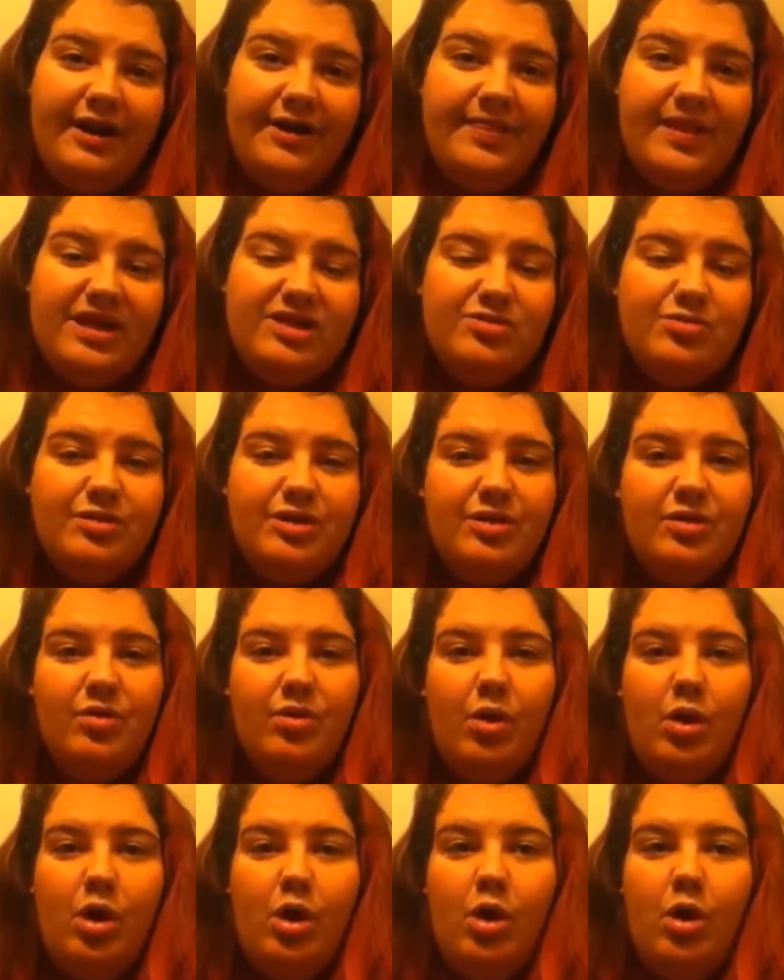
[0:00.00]
and that's
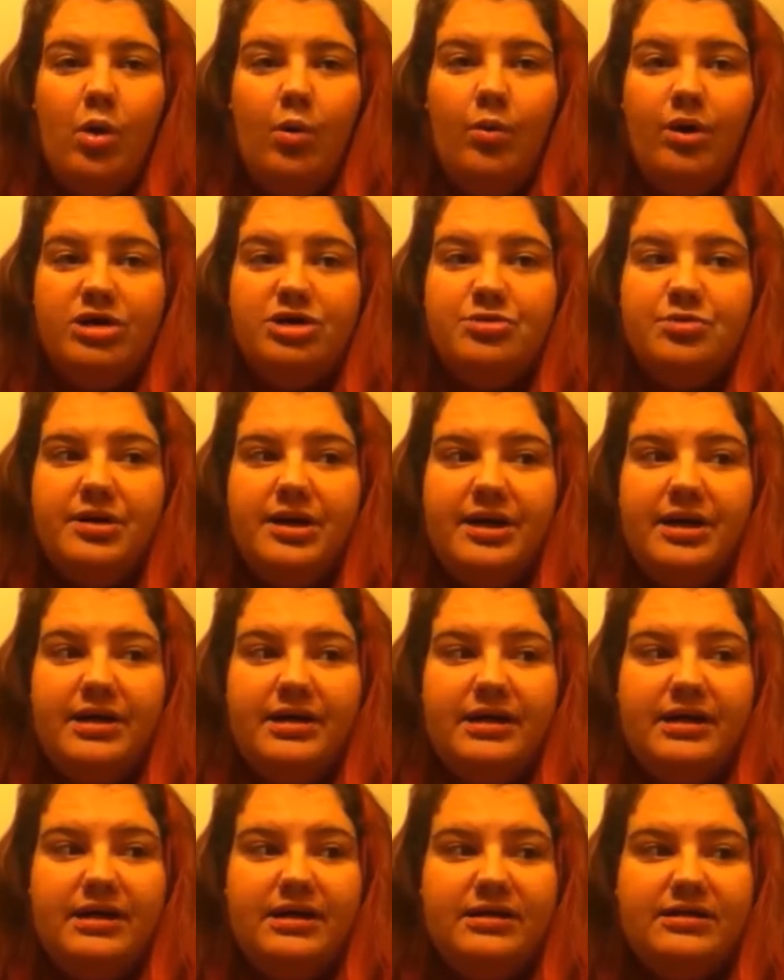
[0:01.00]
when one
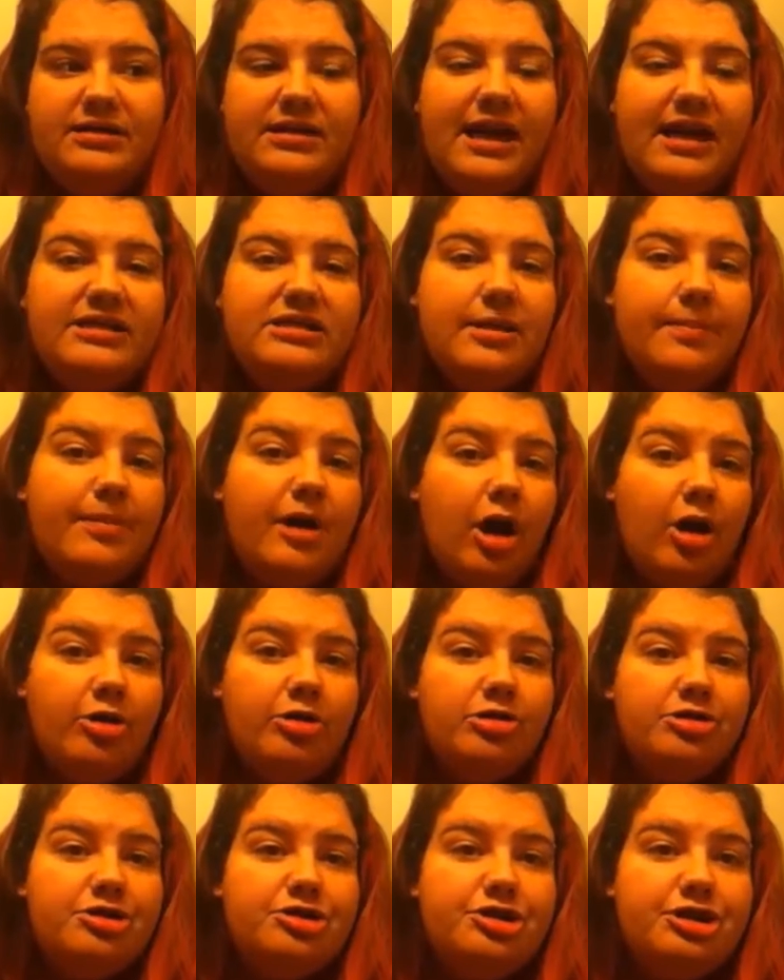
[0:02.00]
twin takes up
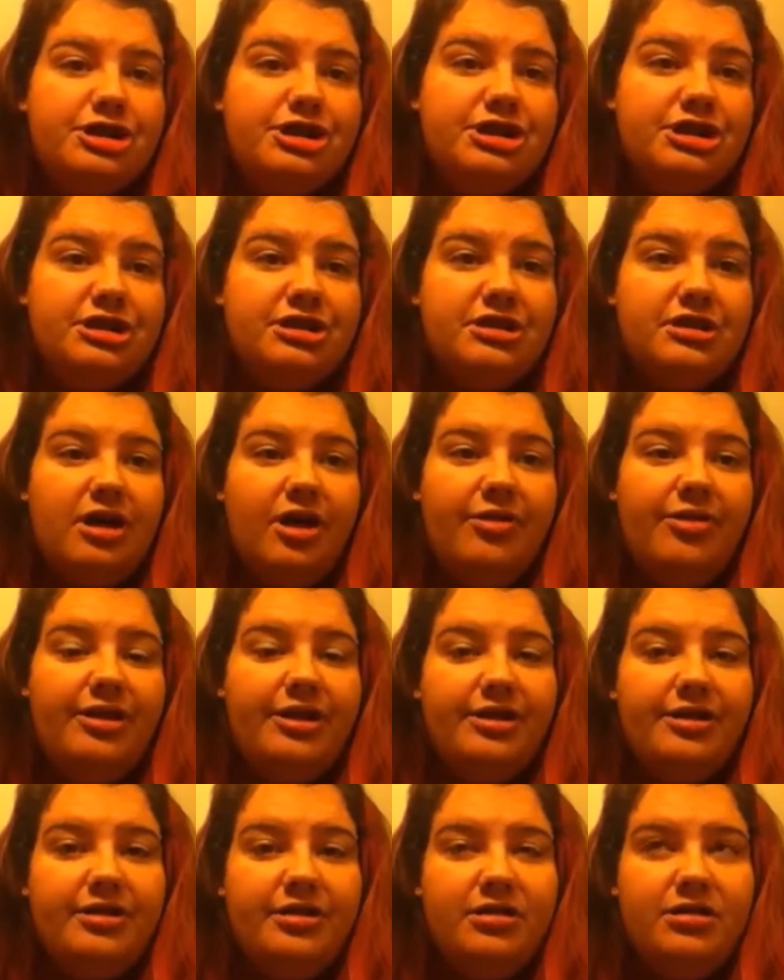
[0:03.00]
all the nutrition and all
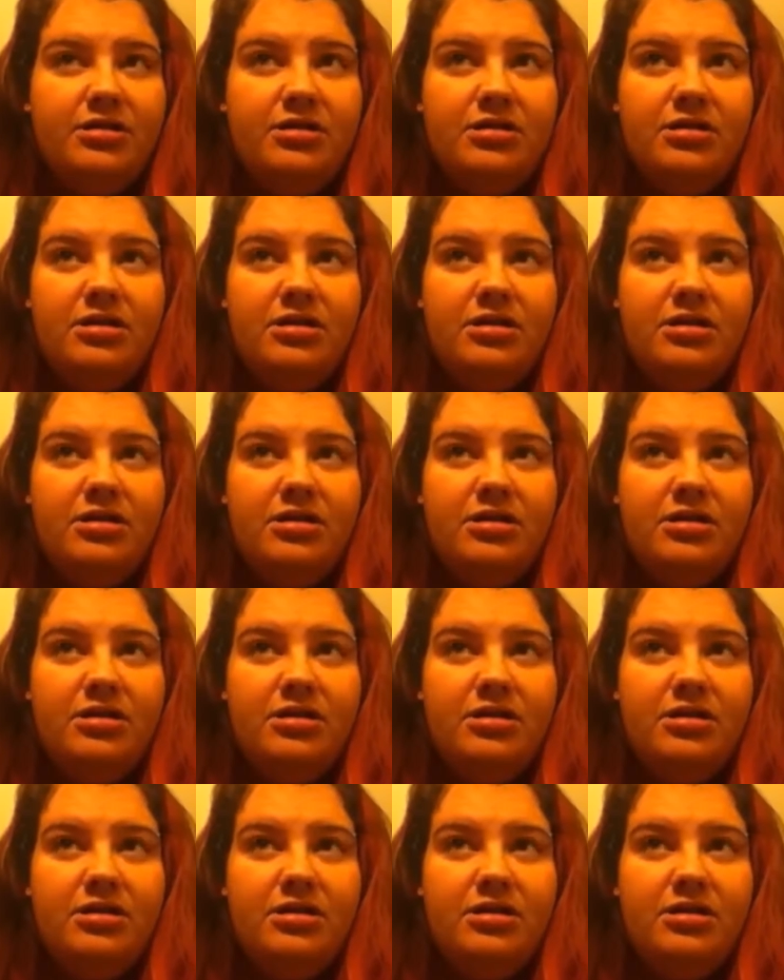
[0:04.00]
the